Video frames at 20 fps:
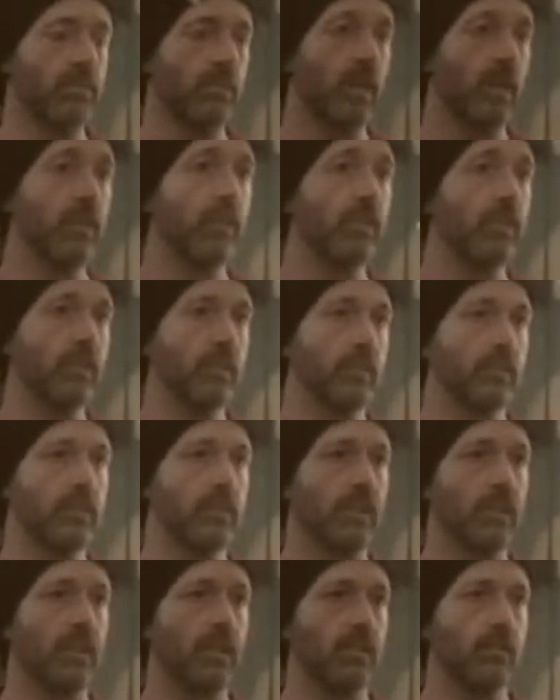other things in
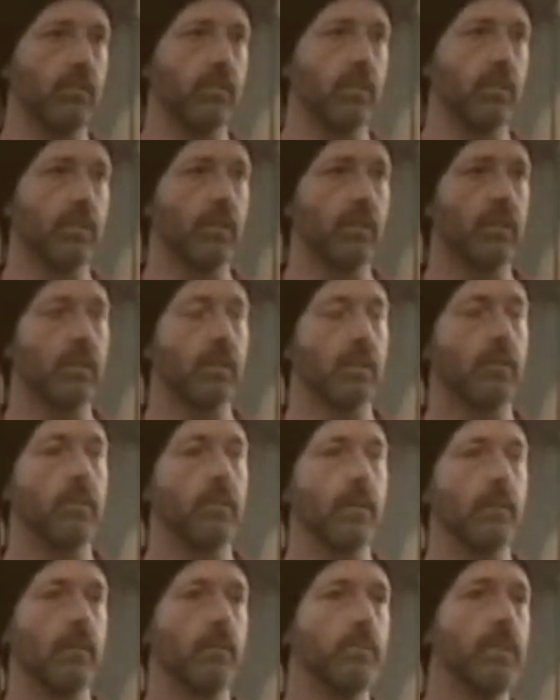their lives,
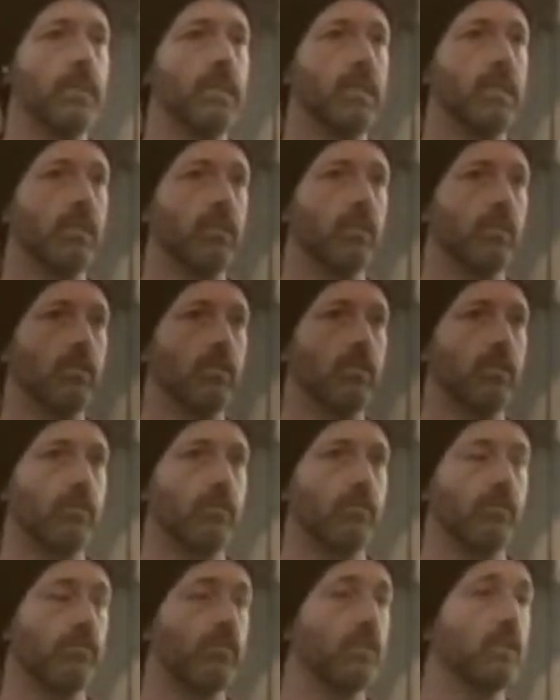about the meaning of
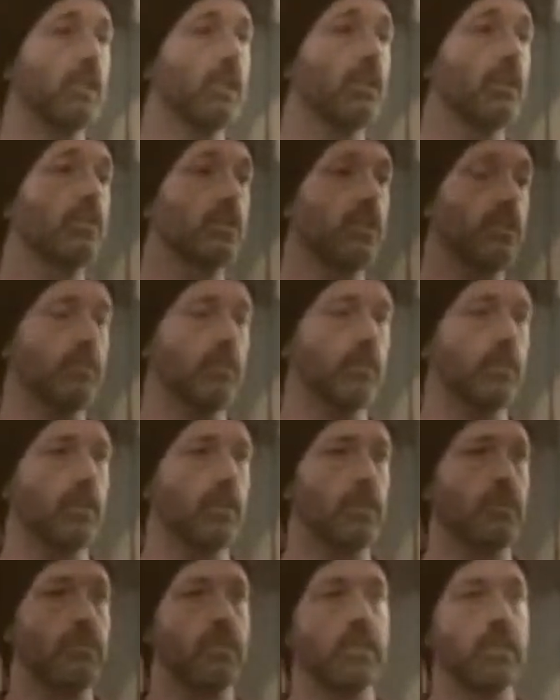customs
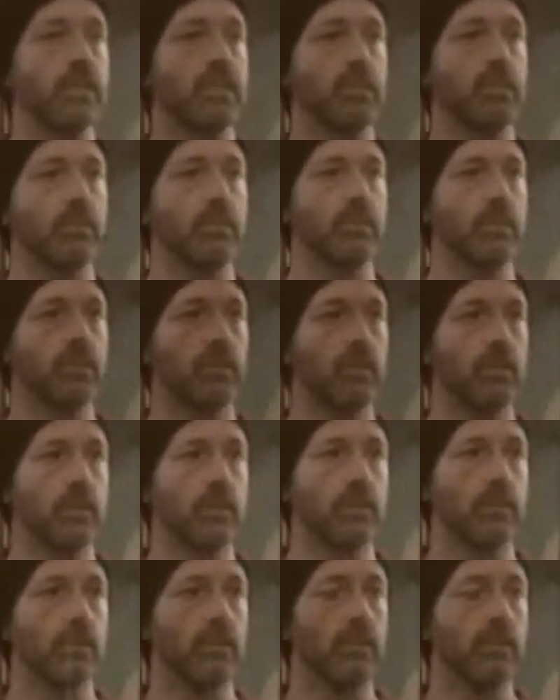and traditions.
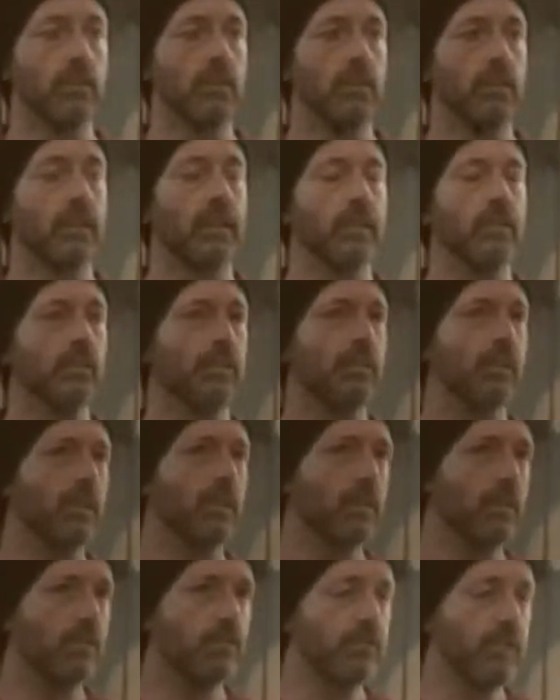And so I
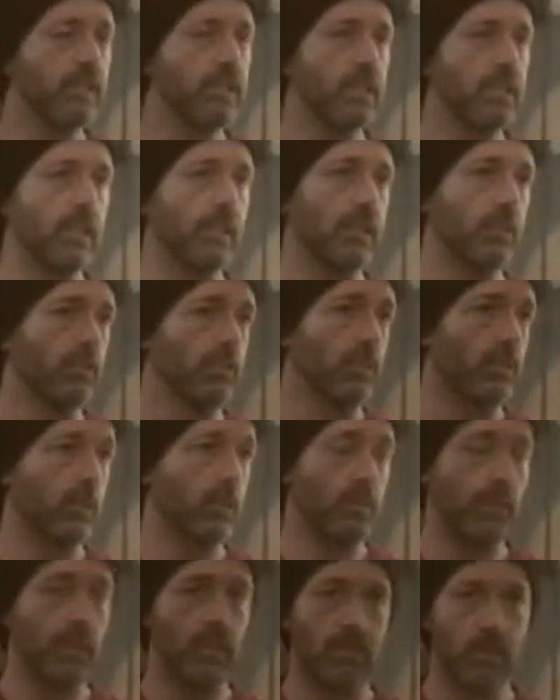think visually, and
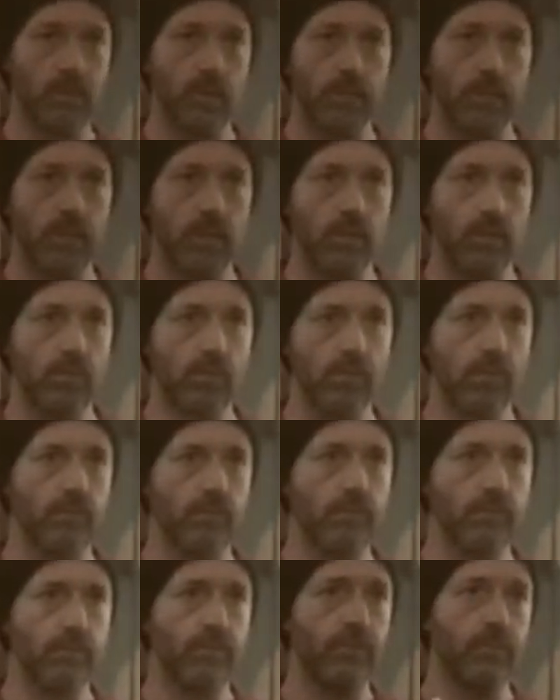also because of the amount of
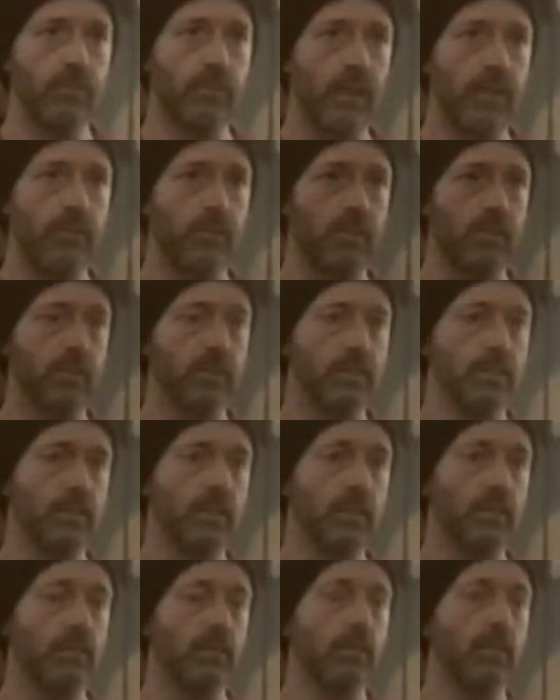
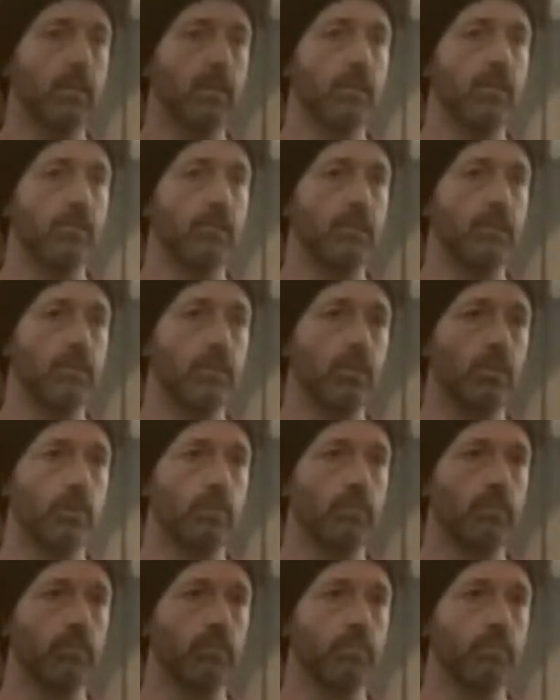advertising and visual